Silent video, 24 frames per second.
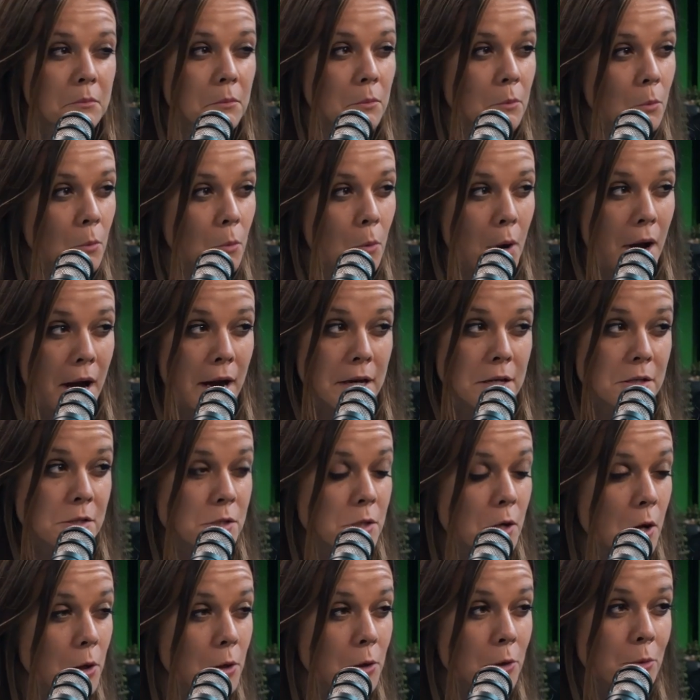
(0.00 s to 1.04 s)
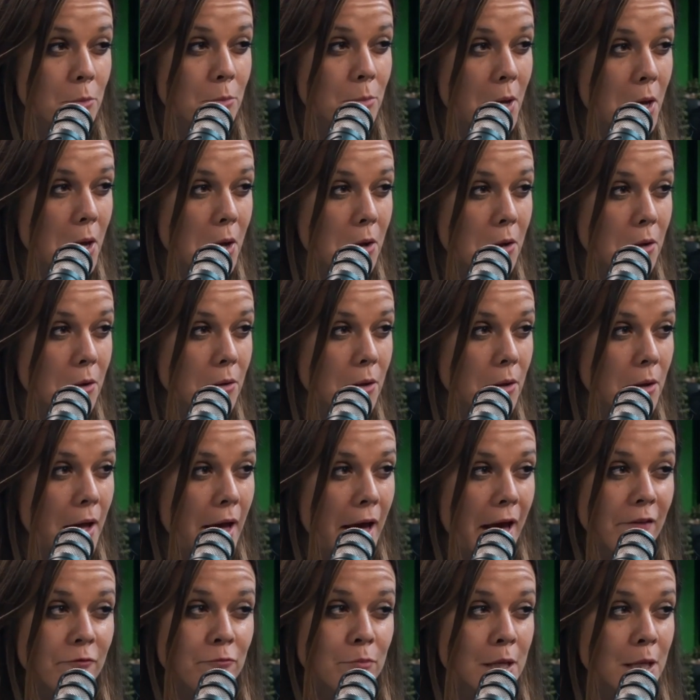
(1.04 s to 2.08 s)
why does Taco Bell
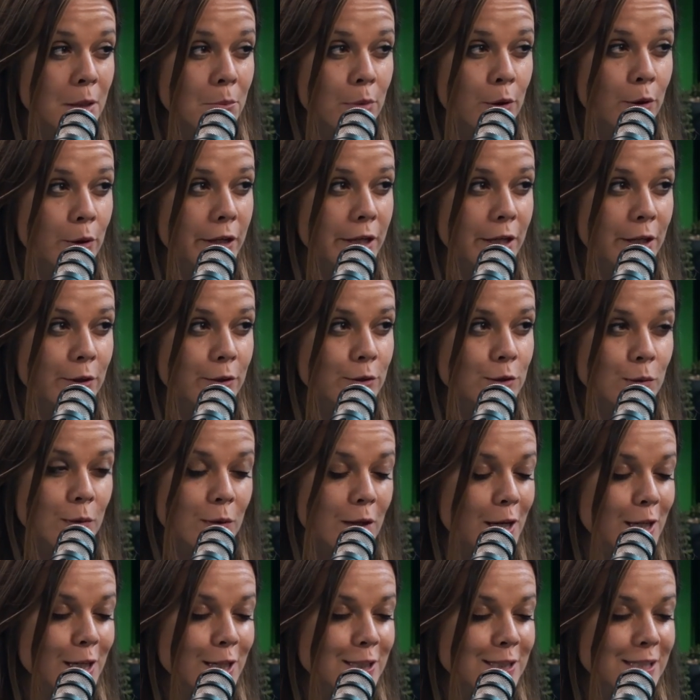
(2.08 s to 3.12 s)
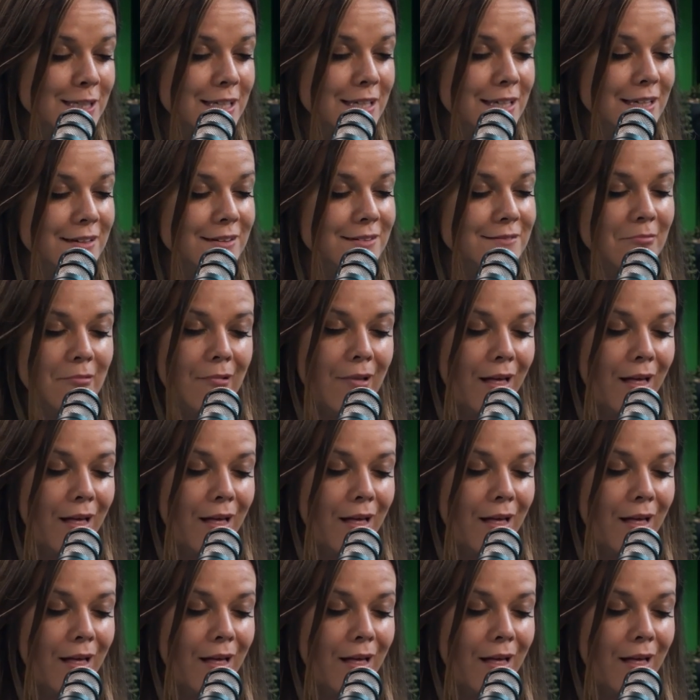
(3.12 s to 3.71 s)
have bean burritos with onions in it?